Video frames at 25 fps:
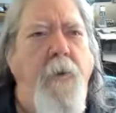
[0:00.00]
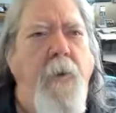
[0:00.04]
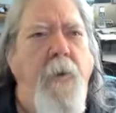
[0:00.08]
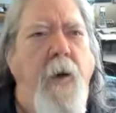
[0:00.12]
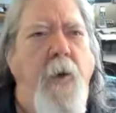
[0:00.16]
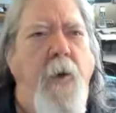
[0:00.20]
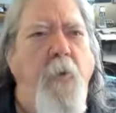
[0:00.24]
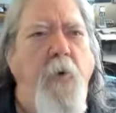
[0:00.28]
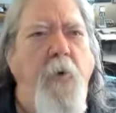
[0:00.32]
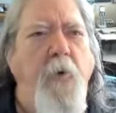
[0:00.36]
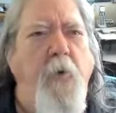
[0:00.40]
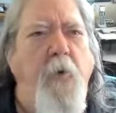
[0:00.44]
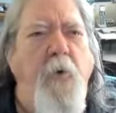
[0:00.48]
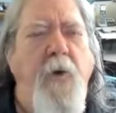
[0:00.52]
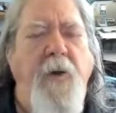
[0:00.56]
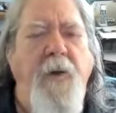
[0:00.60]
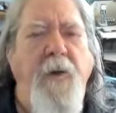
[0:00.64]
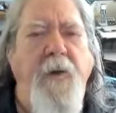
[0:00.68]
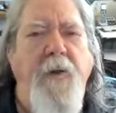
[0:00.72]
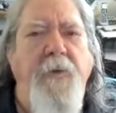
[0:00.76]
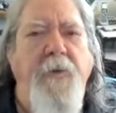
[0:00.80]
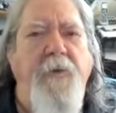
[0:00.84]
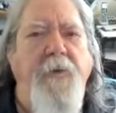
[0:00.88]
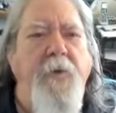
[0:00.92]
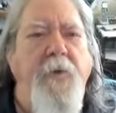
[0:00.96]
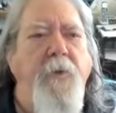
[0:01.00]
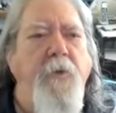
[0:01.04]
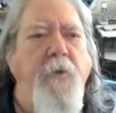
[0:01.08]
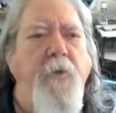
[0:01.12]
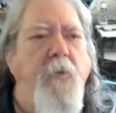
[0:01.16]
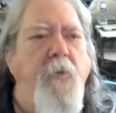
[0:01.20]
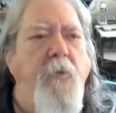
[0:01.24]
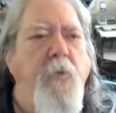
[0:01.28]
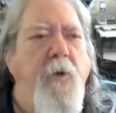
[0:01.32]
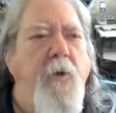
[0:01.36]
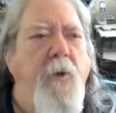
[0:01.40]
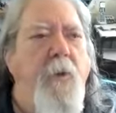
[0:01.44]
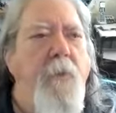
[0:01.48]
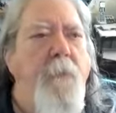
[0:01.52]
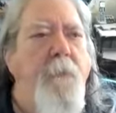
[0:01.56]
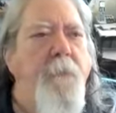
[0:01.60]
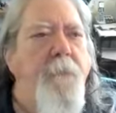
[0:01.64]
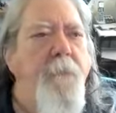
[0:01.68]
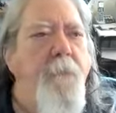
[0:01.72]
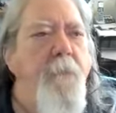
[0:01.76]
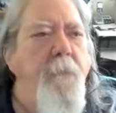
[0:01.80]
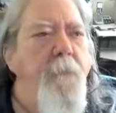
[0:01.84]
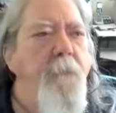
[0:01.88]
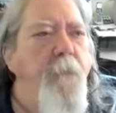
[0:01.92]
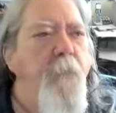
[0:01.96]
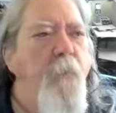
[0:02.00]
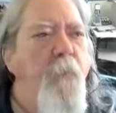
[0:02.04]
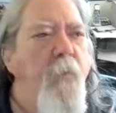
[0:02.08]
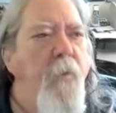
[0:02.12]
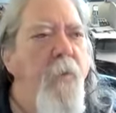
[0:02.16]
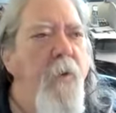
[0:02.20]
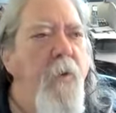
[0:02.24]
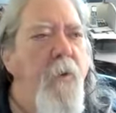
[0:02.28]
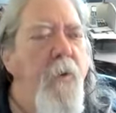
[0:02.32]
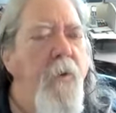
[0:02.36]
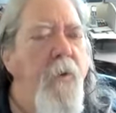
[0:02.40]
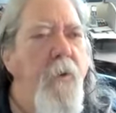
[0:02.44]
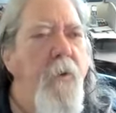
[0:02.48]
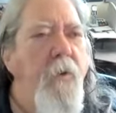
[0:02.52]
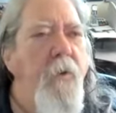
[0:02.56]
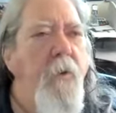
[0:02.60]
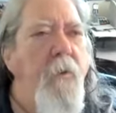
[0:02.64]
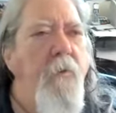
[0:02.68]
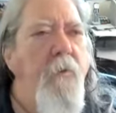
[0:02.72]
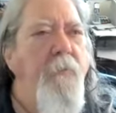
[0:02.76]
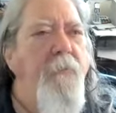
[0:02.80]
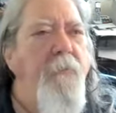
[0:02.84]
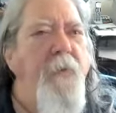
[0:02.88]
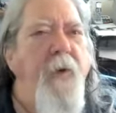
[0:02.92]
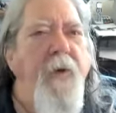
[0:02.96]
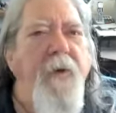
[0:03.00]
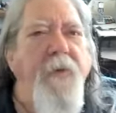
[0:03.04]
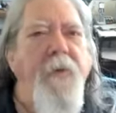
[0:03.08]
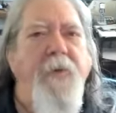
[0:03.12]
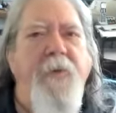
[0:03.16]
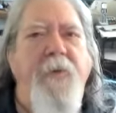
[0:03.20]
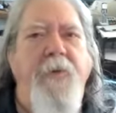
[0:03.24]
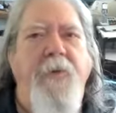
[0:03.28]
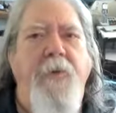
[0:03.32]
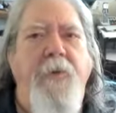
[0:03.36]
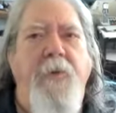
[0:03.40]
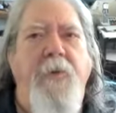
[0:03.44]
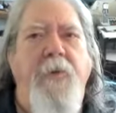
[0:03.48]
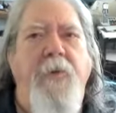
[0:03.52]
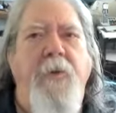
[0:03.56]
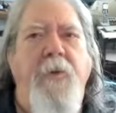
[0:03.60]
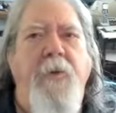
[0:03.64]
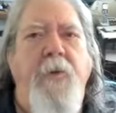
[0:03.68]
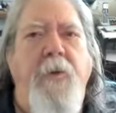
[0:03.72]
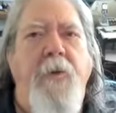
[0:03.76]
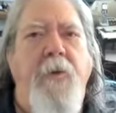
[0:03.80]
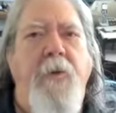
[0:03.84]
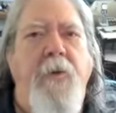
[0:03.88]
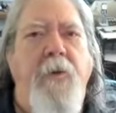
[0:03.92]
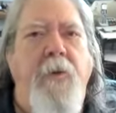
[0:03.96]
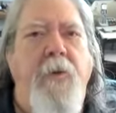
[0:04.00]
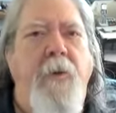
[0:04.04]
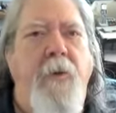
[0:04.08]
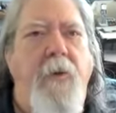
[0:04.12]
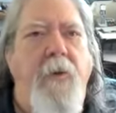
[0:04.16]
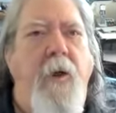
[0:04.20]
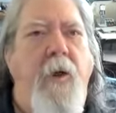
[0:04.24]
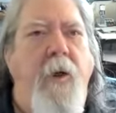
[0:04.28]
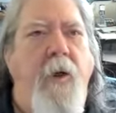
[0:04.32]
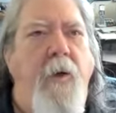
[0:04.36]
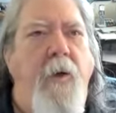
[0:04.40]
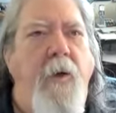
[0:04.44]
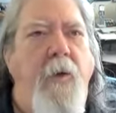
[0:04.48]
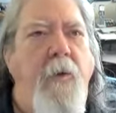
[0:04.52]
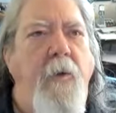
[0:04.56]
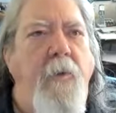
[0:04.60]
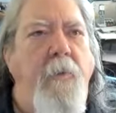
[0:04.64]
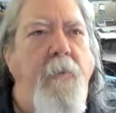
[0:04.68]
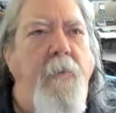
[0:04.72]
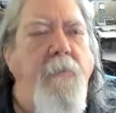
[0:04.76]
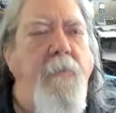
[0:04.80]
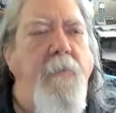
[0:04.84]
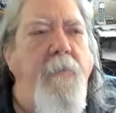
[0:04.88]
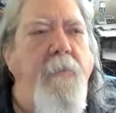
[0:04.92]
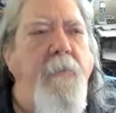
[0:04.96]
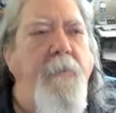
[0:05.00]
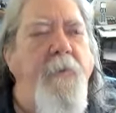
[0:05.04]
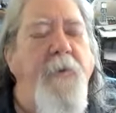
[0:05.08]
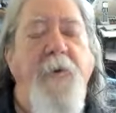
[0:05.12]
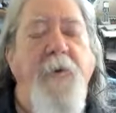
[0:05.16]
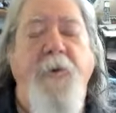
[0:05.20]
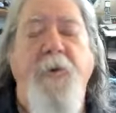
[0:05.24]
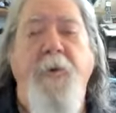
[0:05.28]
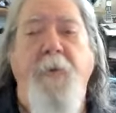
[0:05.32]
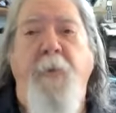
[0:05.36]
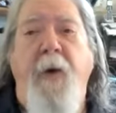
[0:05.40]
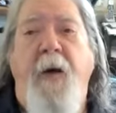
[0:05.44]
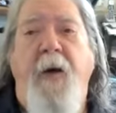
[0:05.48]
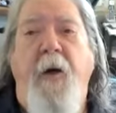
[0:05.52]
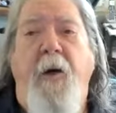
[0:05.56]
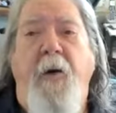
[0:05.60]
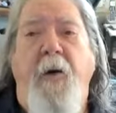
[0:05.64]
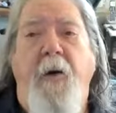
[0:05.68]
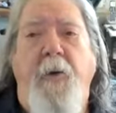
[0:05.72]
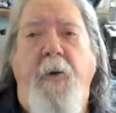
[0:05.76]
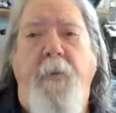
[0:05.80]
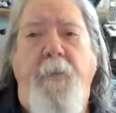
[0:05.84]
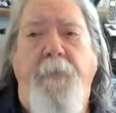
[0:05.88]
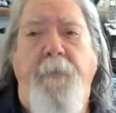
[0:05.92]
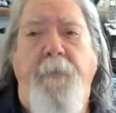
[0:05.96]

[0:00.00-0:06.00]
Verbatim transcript: Are we willing to uh, face our despair